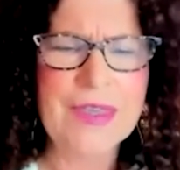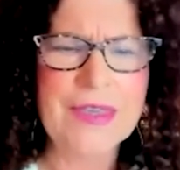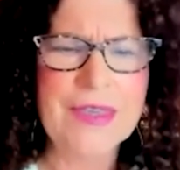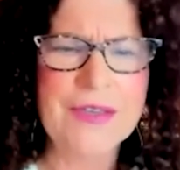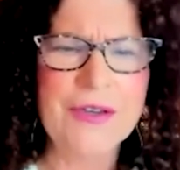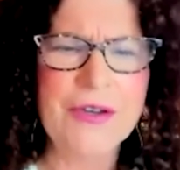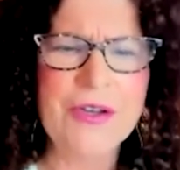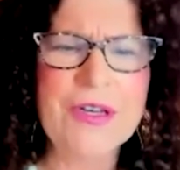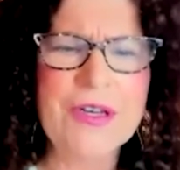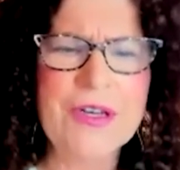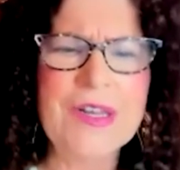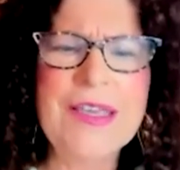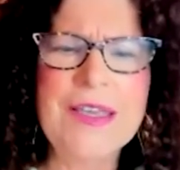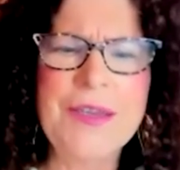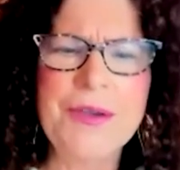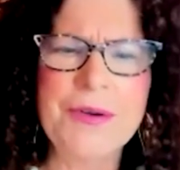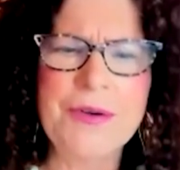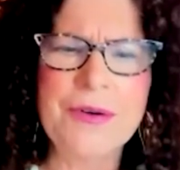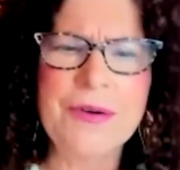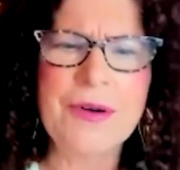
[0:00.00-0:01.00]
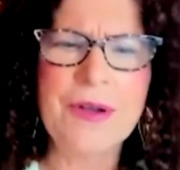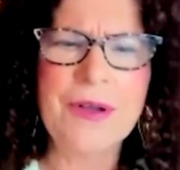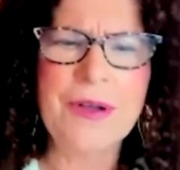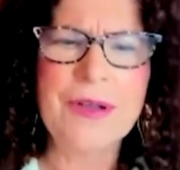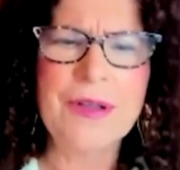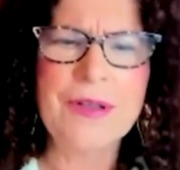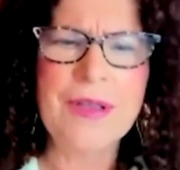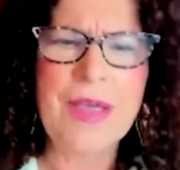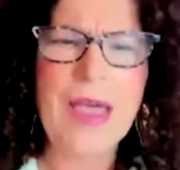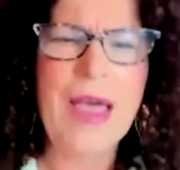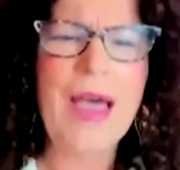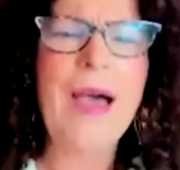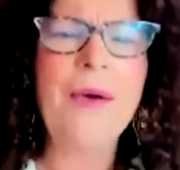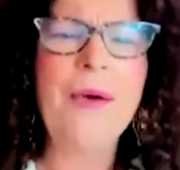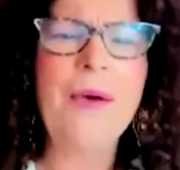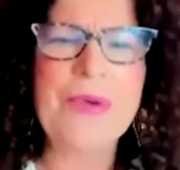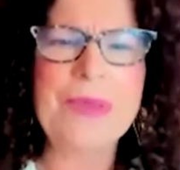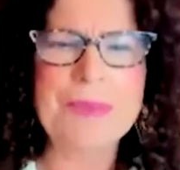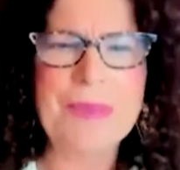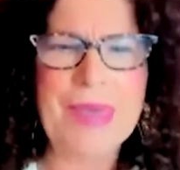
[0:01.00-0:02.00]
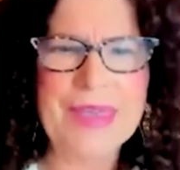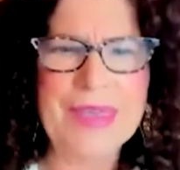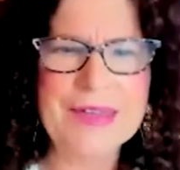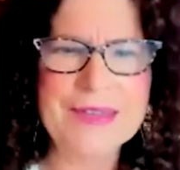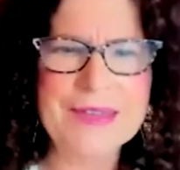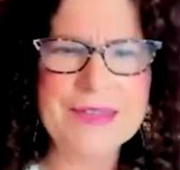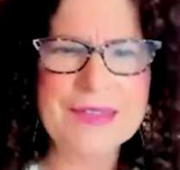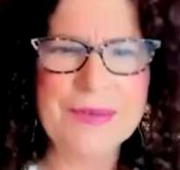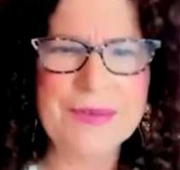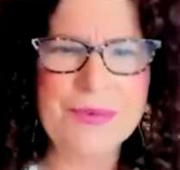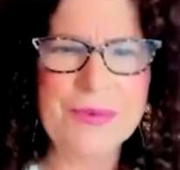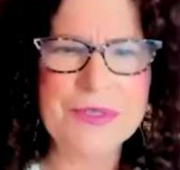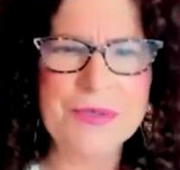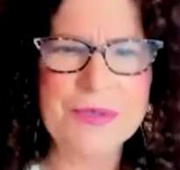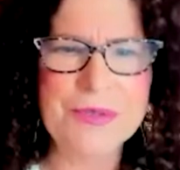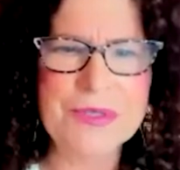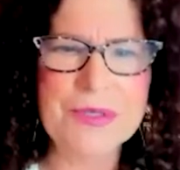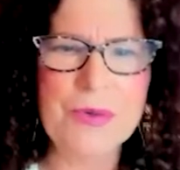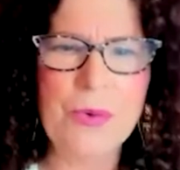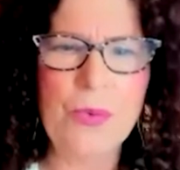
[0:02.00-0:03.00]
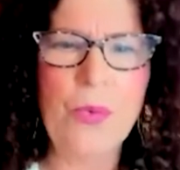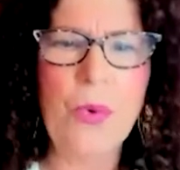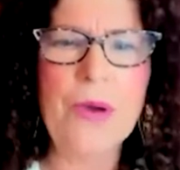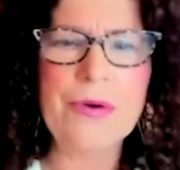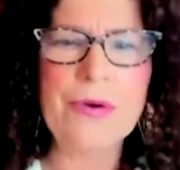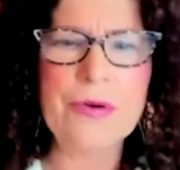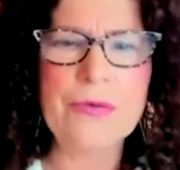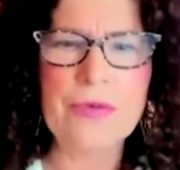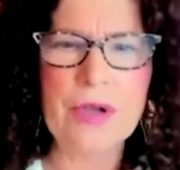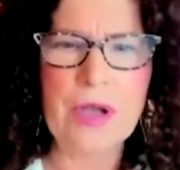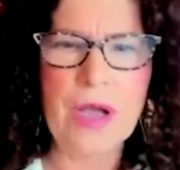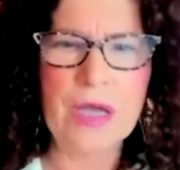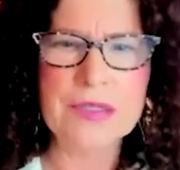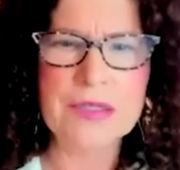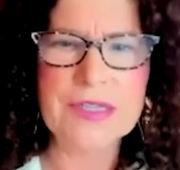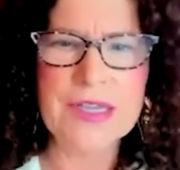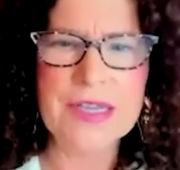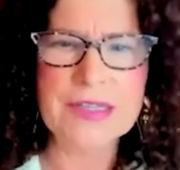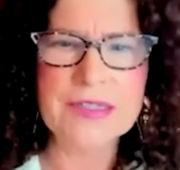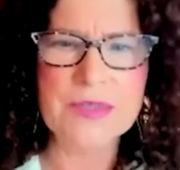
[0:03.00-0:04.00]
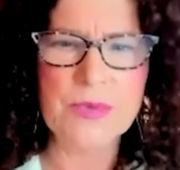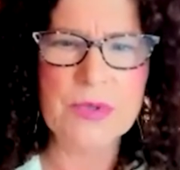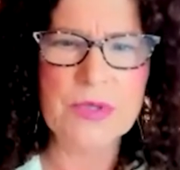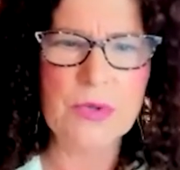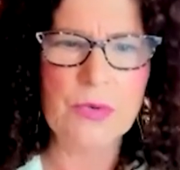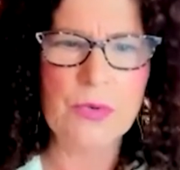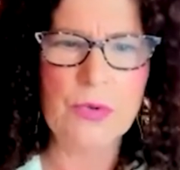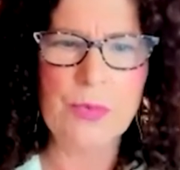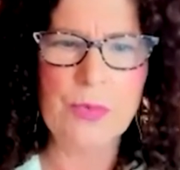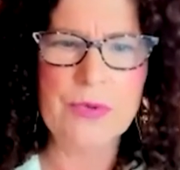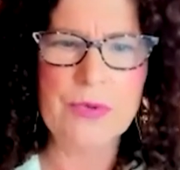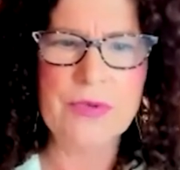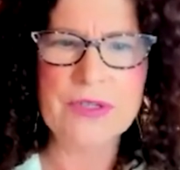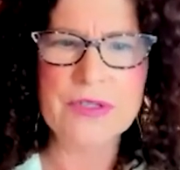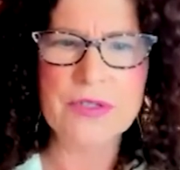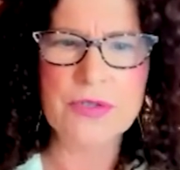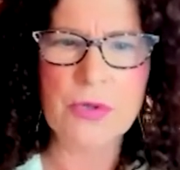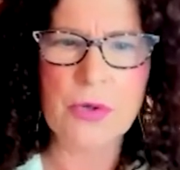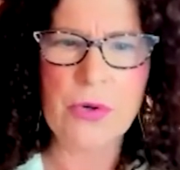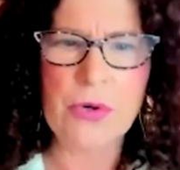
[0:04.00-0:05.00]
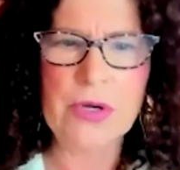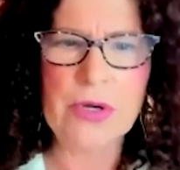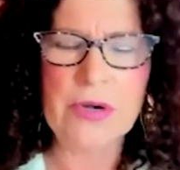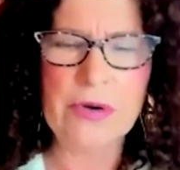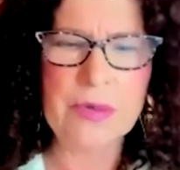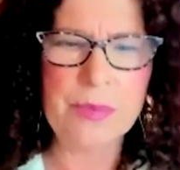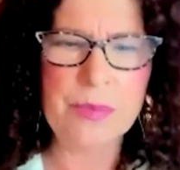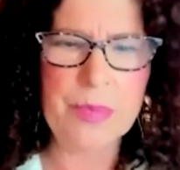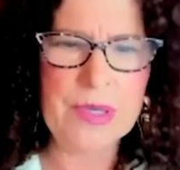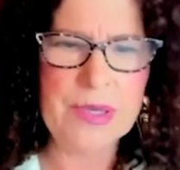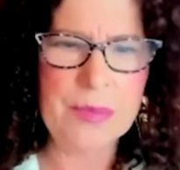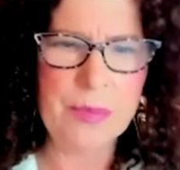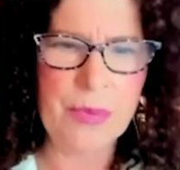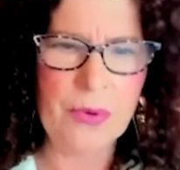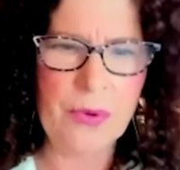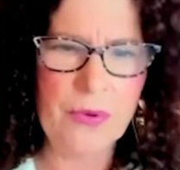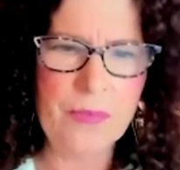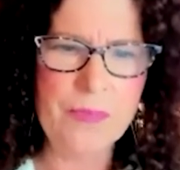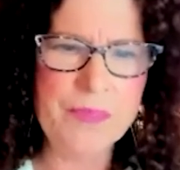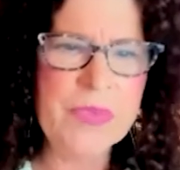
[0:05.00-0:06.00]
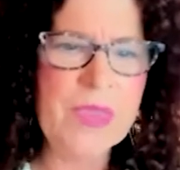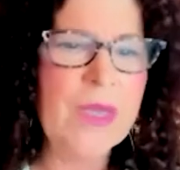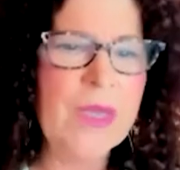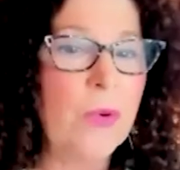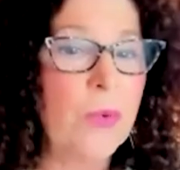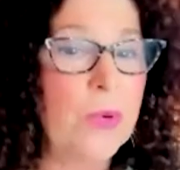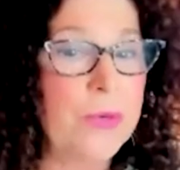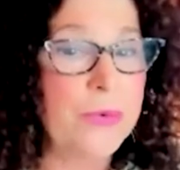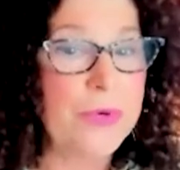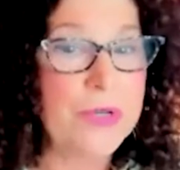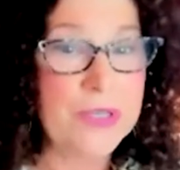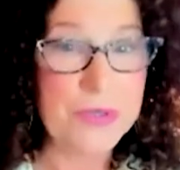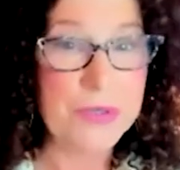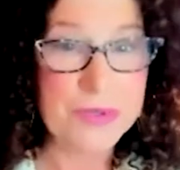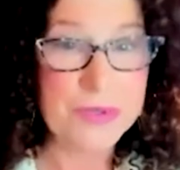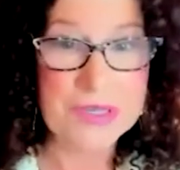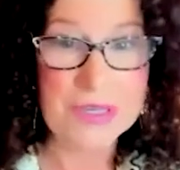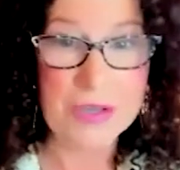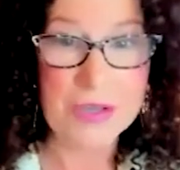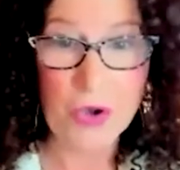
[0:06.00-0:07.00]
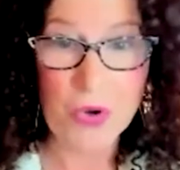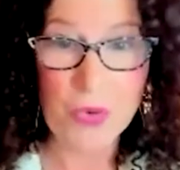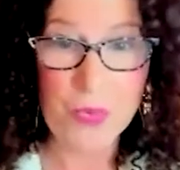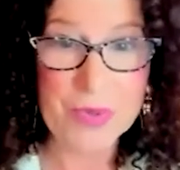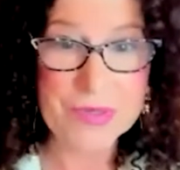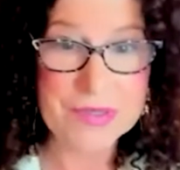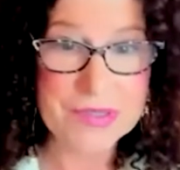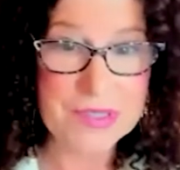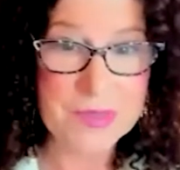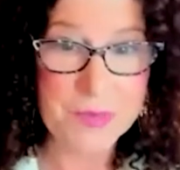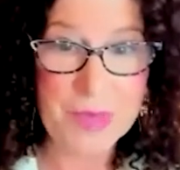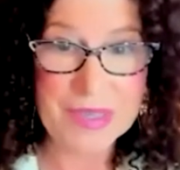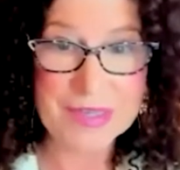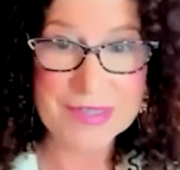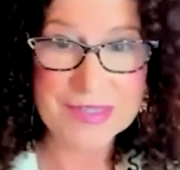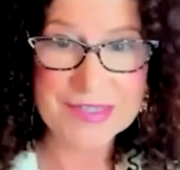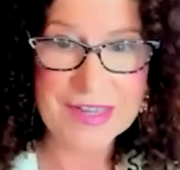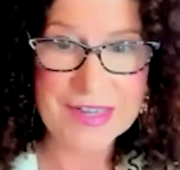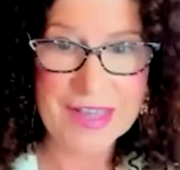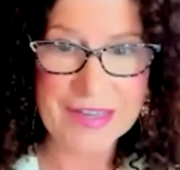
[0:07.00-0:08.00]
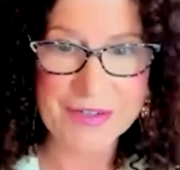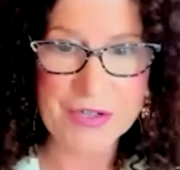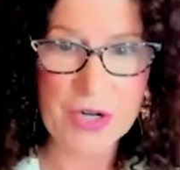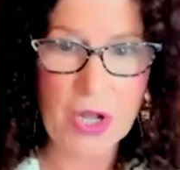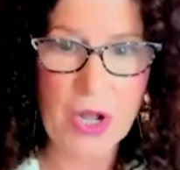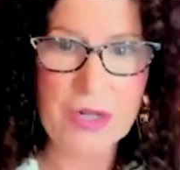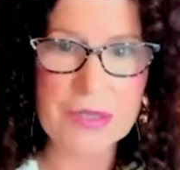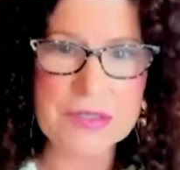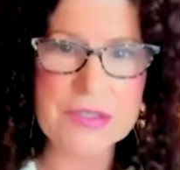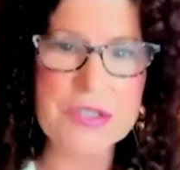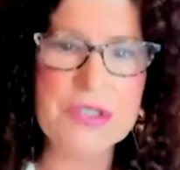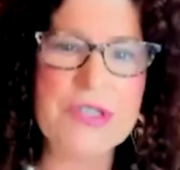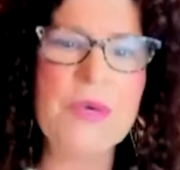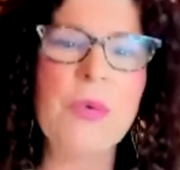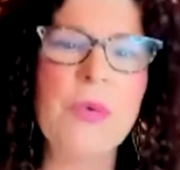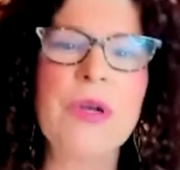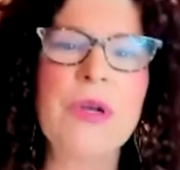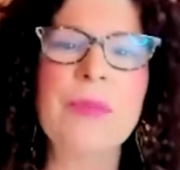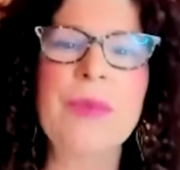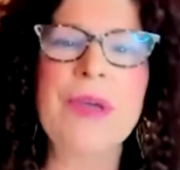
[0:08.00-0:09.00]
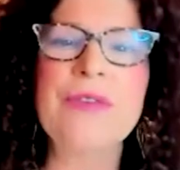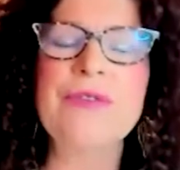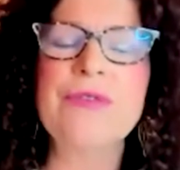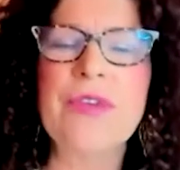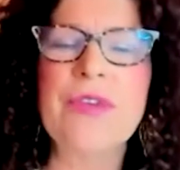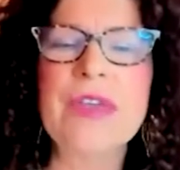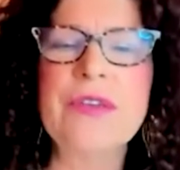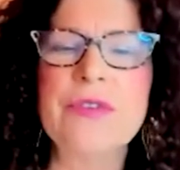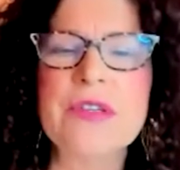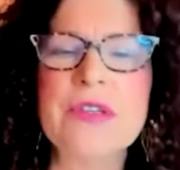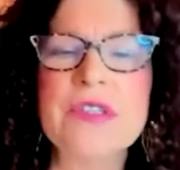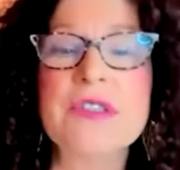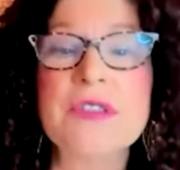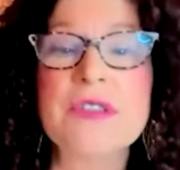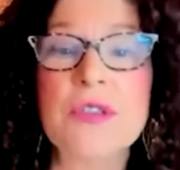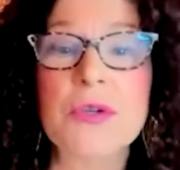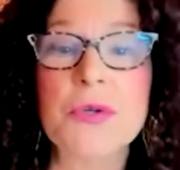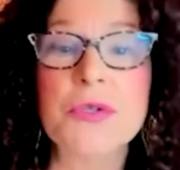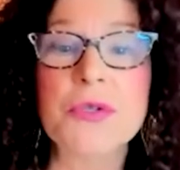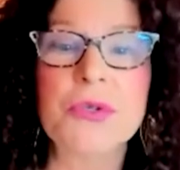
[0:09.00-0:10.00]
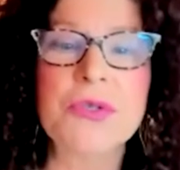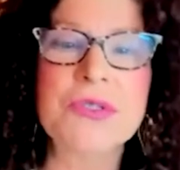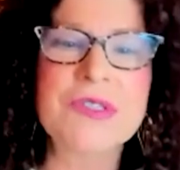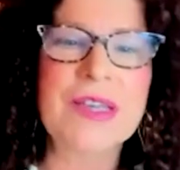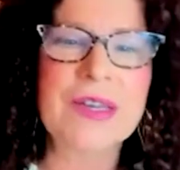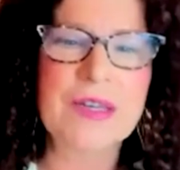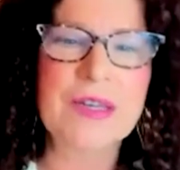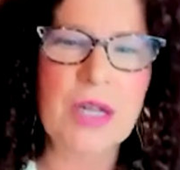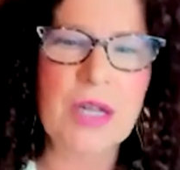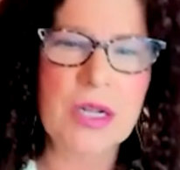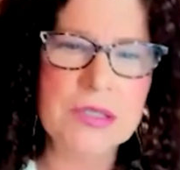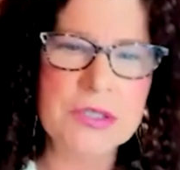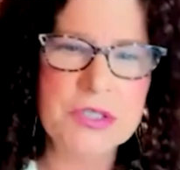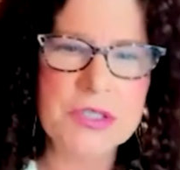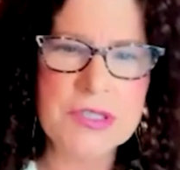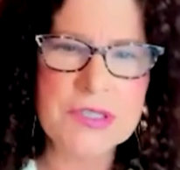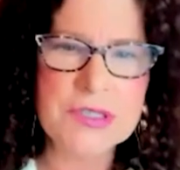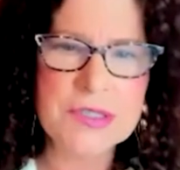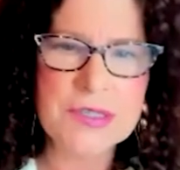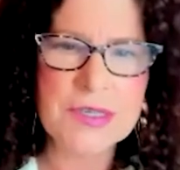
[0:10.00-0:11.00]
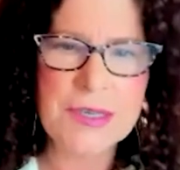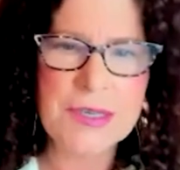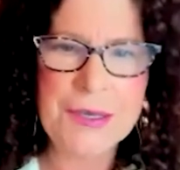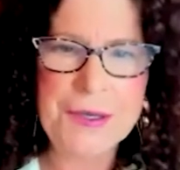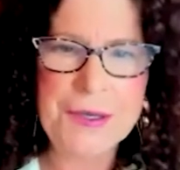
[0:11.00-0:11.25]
You're going to hear how we met, which was a wonderful context with a group of extraordinary people. We were using open space technology, one of my favorite social technologies,